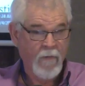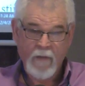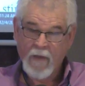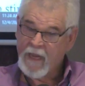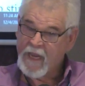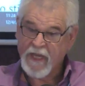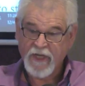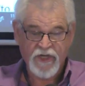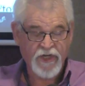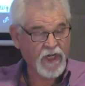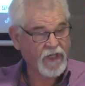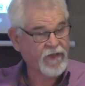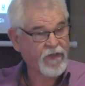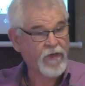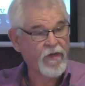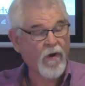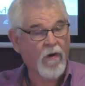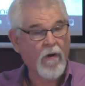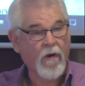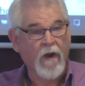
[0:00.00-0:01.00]
He'd shut the
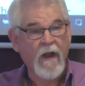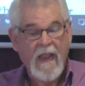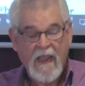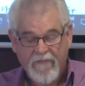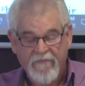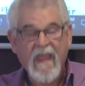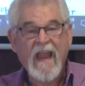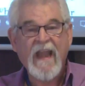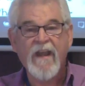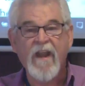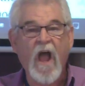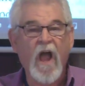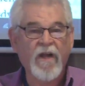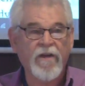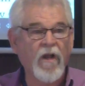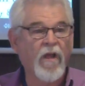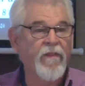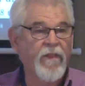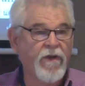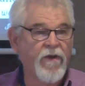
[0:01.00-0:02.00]
door. They
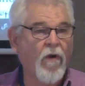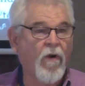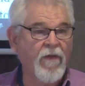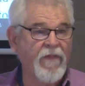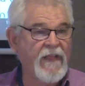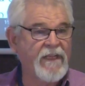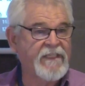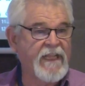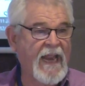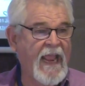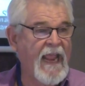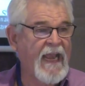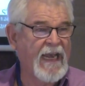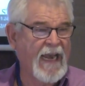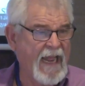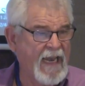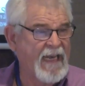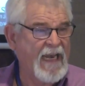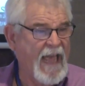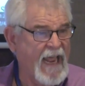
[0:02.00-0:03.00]
knocked on the door and they said, hey,
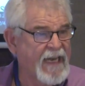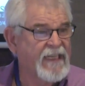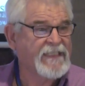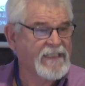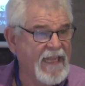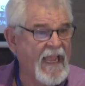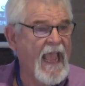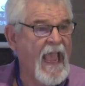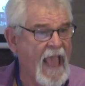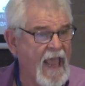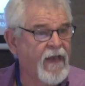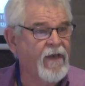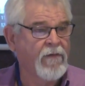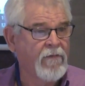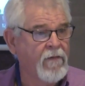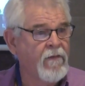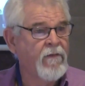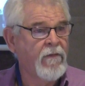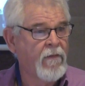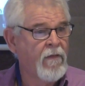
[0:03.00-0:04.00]
let us
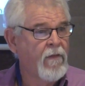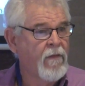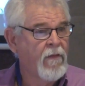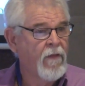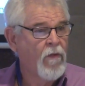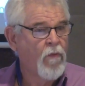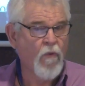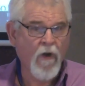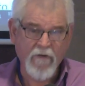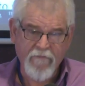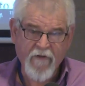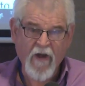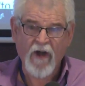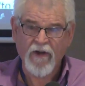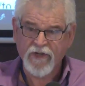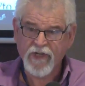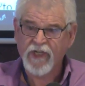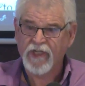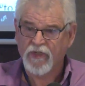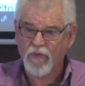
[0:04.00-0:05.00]
in. We're
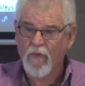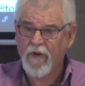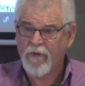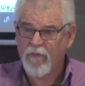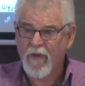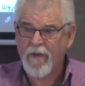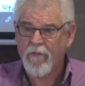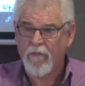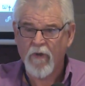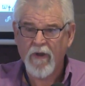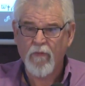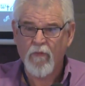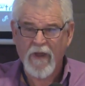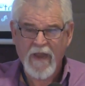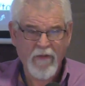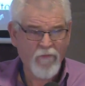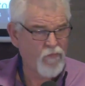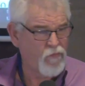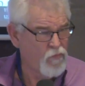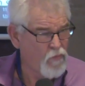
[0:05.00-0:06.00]
virgins. We're
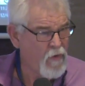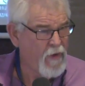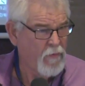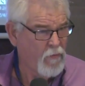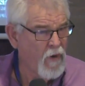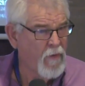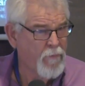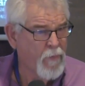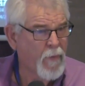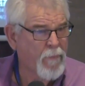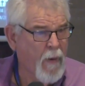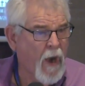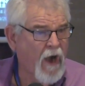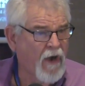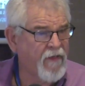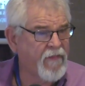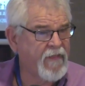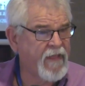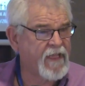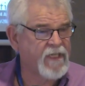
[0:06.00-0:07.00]

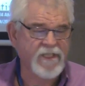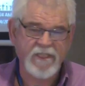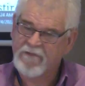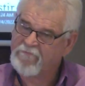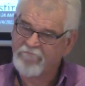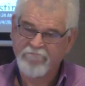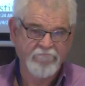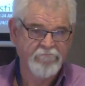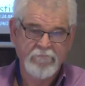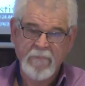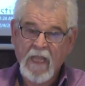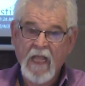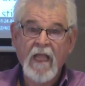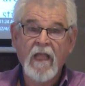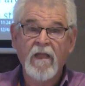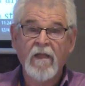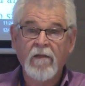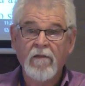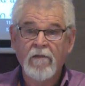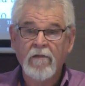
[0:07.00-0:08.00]
part of this.
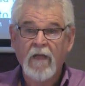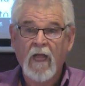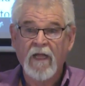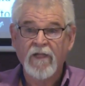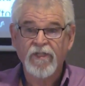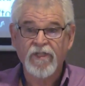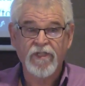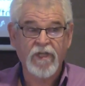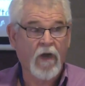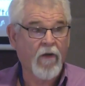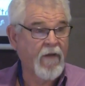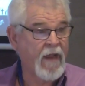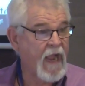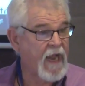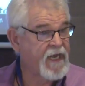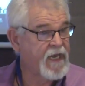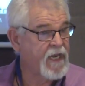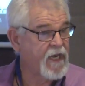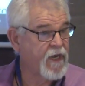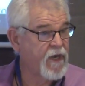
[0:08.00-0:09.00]
Sorry,
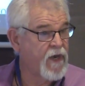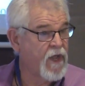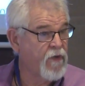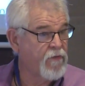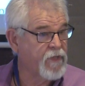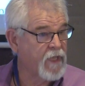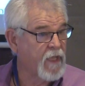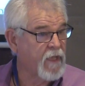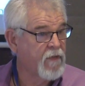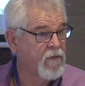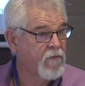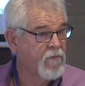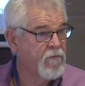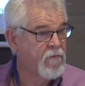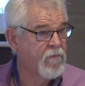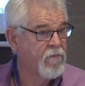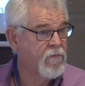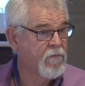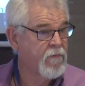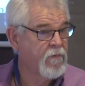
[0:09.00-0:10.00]
I didn't know you.
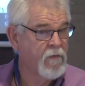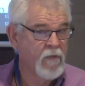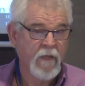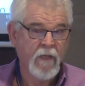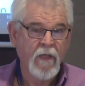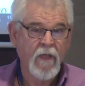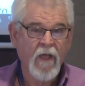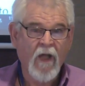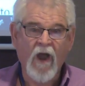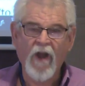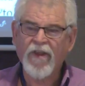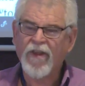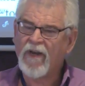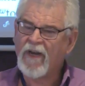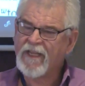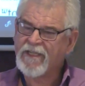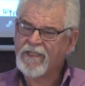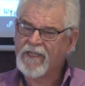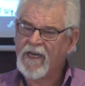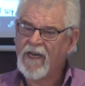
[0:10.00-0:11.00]
Are you
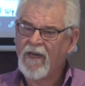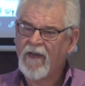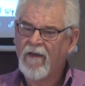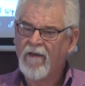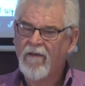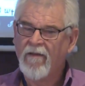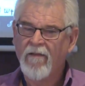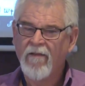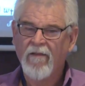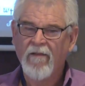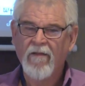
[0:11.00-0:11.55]
listening?